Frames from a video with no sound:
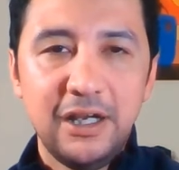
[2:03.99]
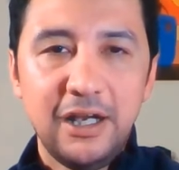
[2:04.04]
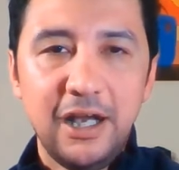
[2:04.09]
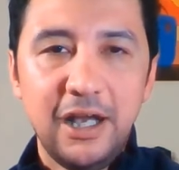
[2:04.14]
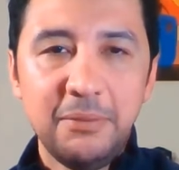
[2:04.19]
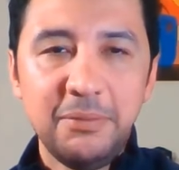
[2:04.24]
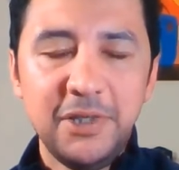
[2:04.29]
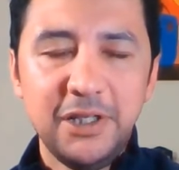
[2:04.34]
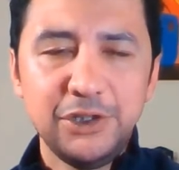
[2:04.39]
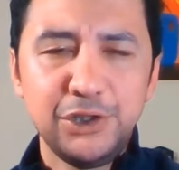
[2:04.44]

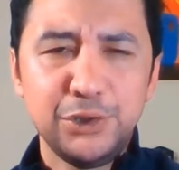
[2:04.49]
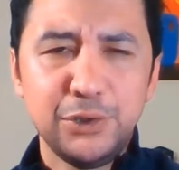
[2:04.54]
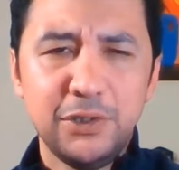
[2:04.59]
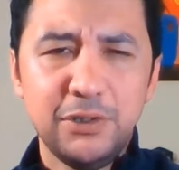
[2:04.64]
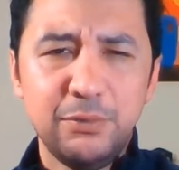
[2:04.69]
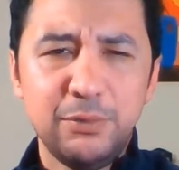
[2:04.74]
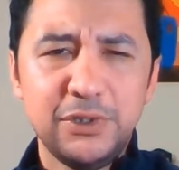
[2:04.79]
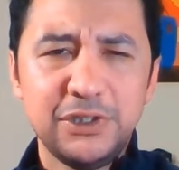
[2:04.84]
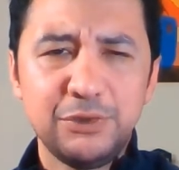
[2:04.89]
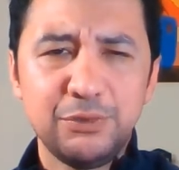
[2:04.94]
I'm not
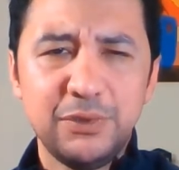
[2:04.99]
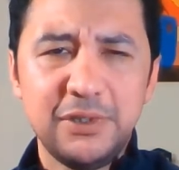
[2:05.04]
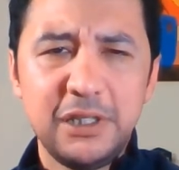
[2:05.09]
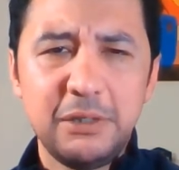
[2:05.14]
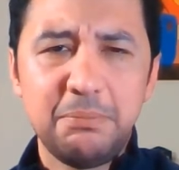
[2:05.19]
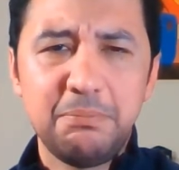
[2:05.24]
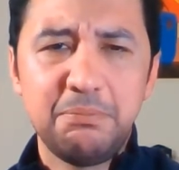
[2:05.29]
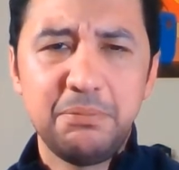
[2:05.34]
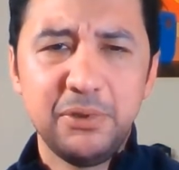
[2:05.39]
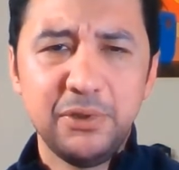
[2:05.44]
sure was really
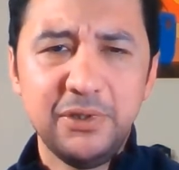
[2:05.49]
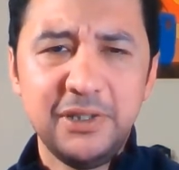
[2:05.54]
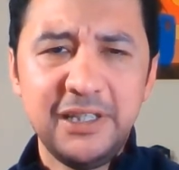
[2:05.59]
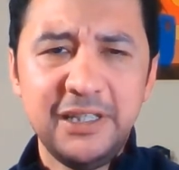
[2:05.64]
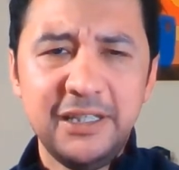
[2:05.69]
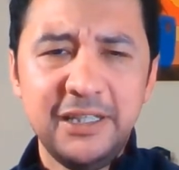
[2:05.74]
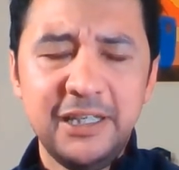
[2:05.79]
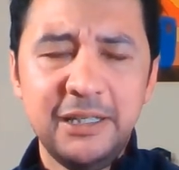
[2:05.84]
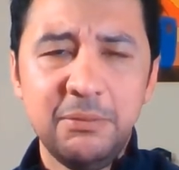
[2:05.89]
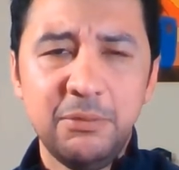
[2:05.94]

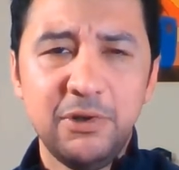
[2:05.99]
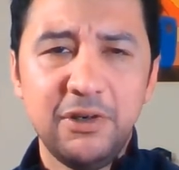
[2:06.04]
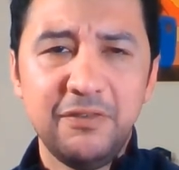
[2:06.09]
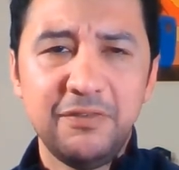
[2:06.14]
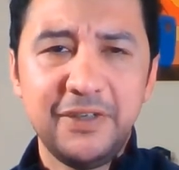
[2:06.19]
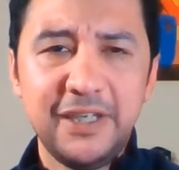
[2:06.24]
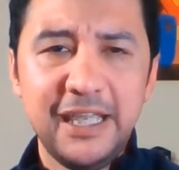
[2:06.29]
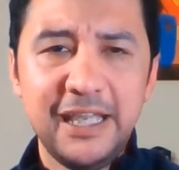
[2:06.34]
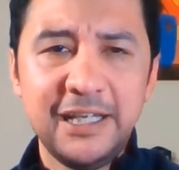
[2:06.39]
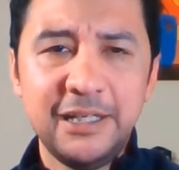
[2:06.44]
bullying him or
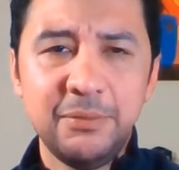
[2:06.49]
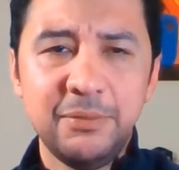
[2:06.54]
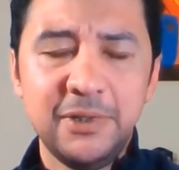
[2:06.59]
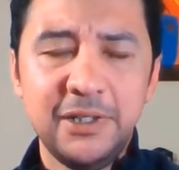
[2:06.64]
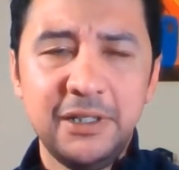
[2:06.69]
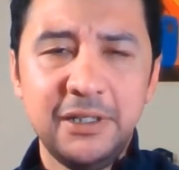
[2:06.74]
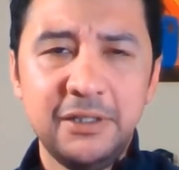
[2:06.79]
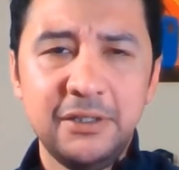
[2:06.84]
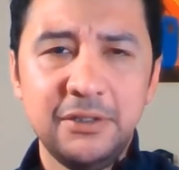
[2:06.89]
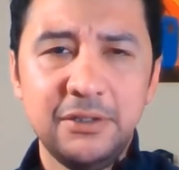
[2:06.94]
if
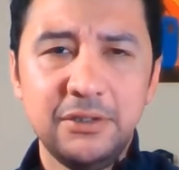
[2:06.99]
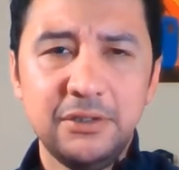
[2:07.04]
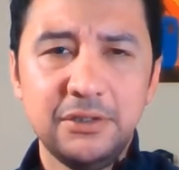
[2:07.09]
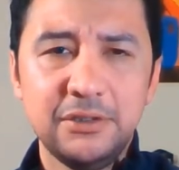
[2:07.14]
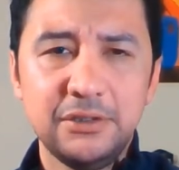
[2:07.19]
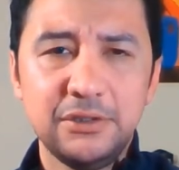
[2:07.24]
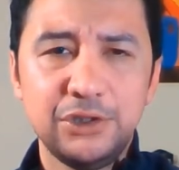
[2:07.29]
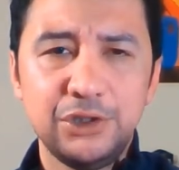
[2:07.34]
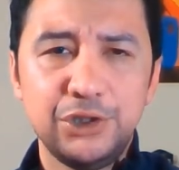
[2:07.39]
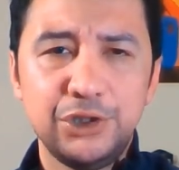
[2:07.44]

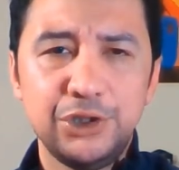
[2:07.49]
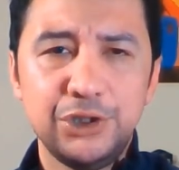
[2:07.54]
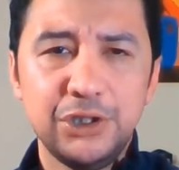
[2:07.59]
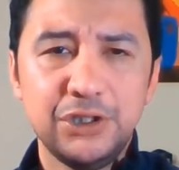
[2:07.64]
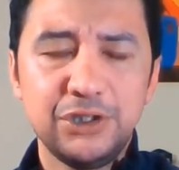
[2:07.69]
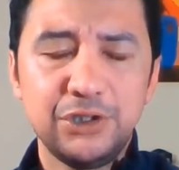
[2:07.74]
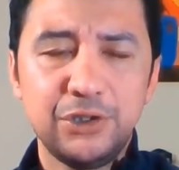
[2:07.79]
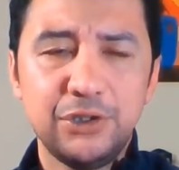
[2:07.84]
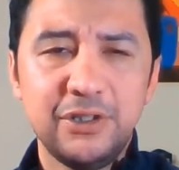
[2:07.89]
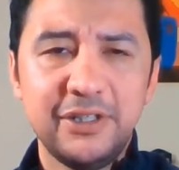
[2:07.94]
Cameron
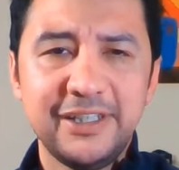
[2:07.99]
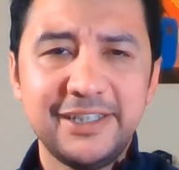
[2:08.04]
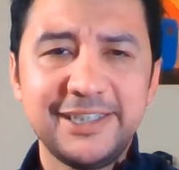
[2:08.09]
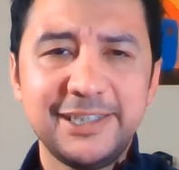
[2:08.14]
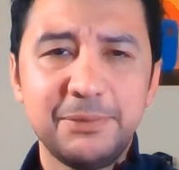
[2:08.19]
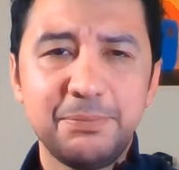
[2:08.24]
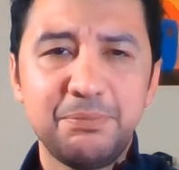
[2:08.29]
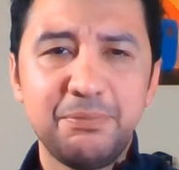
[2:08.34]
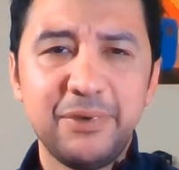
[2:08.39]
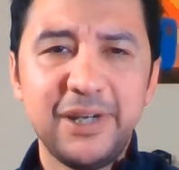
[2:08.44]
just couldn't
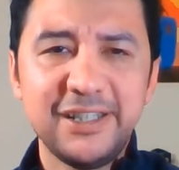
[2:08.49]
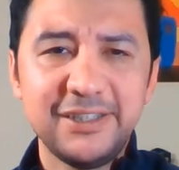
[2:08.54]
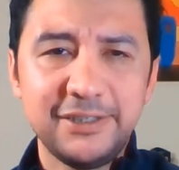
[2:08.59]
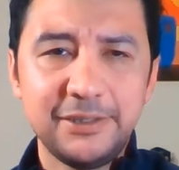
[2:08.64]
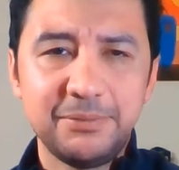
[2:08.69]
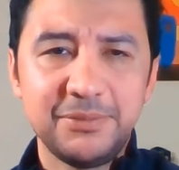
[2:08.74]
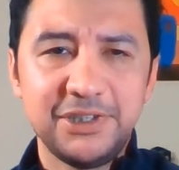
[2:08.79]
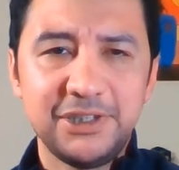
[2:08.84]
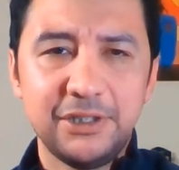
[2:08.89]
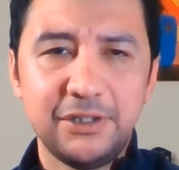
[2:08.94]
express
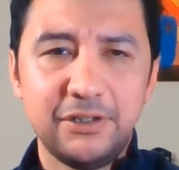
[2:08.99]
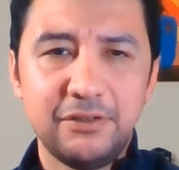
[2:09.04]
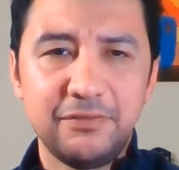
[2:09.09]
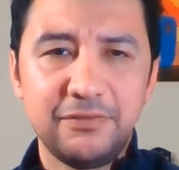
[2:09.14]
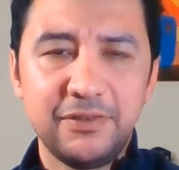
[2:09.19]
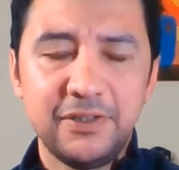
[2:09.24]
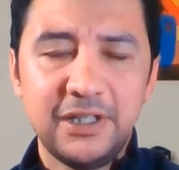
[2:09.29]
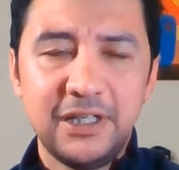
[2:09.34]
himself.